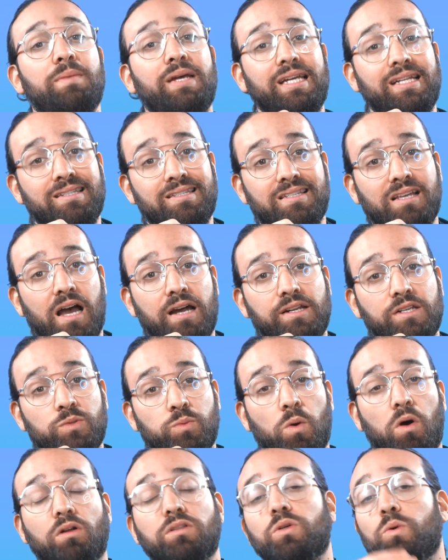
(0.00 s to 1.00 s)
inside as
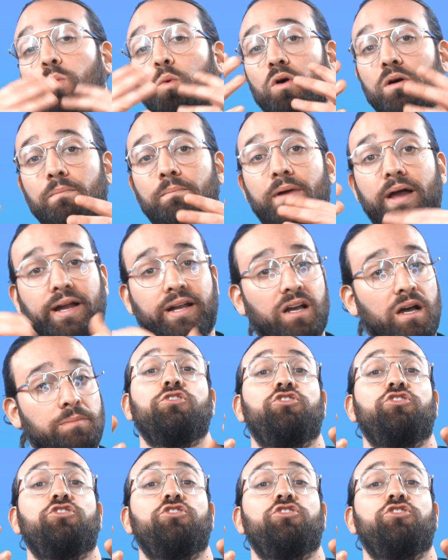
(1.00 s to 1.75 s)
well to warm back up.